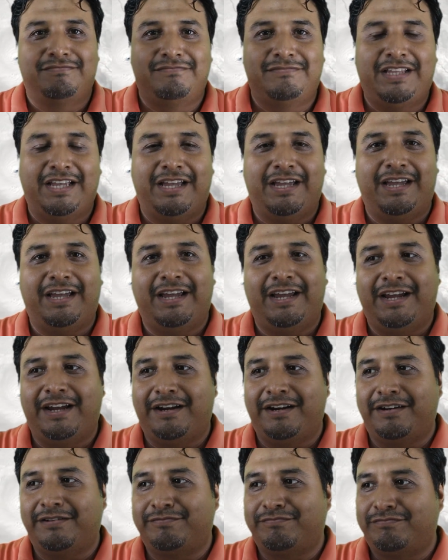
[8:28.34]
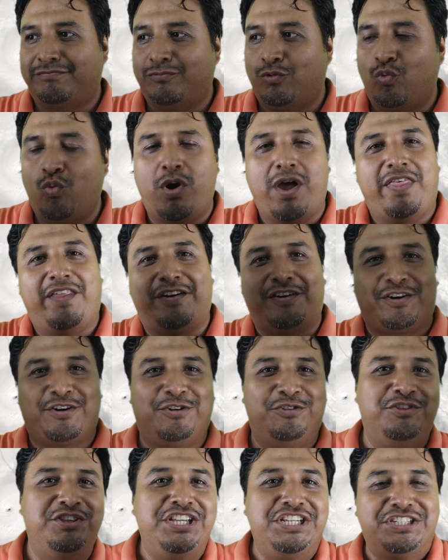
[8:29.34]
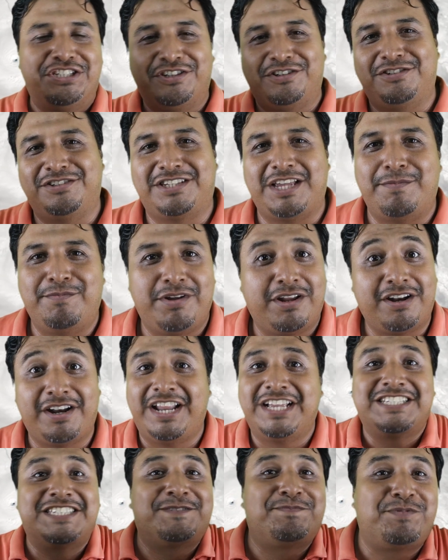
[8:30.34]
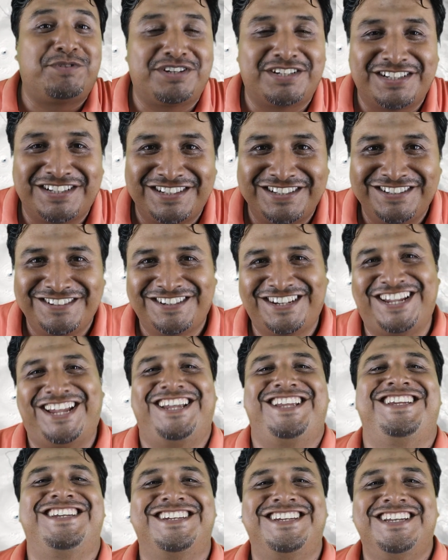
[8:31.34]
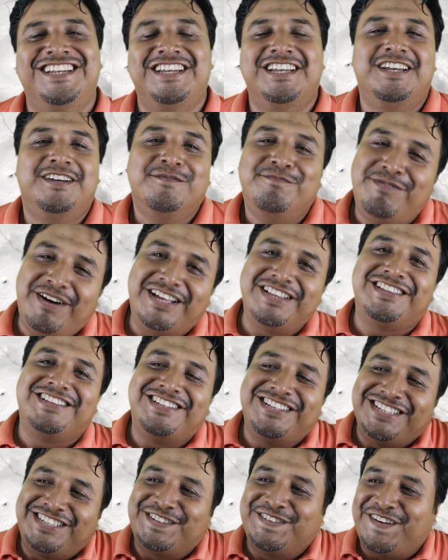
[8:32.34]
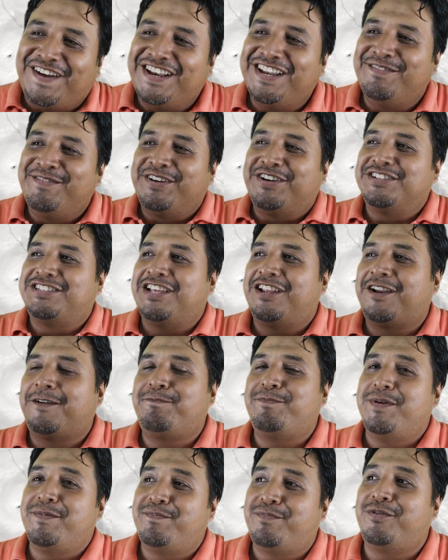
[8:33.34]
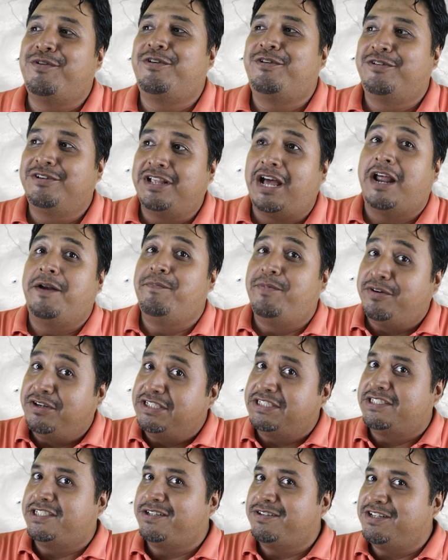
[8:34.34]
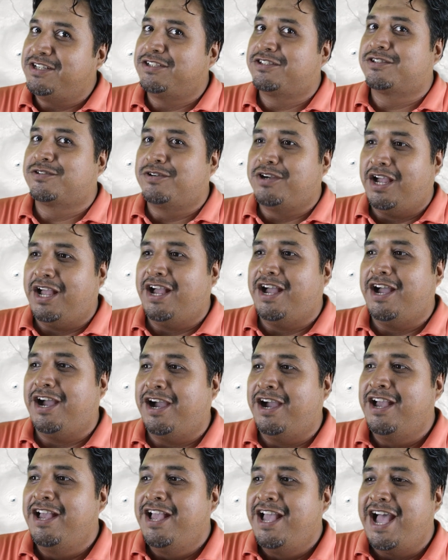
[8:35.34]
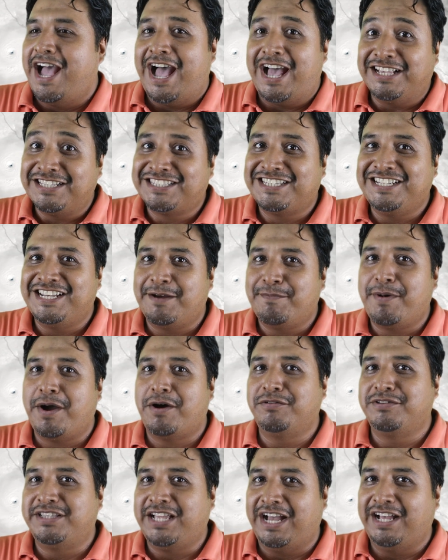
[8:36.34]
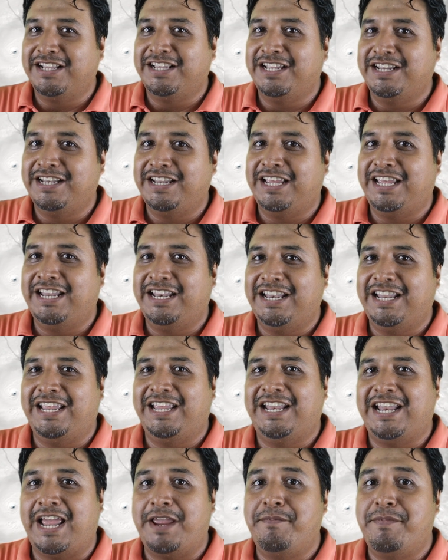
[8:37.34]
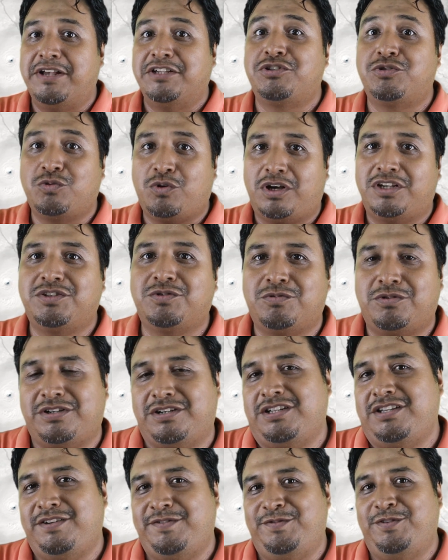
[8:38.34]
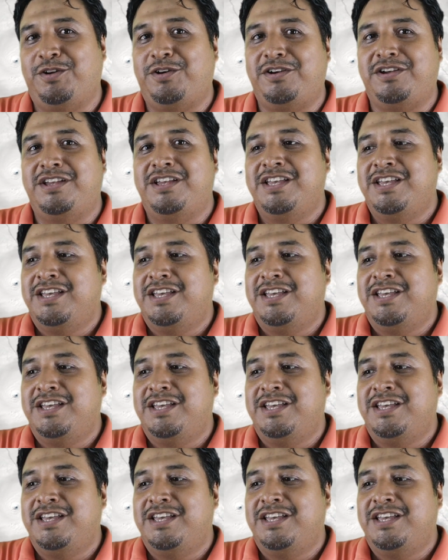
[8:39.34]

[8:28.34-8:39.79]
the weather conditions. I'm not an expert, okay? But it's funny because a lot of people are very serious uh, asking about that, and, and, and I must answer, if not,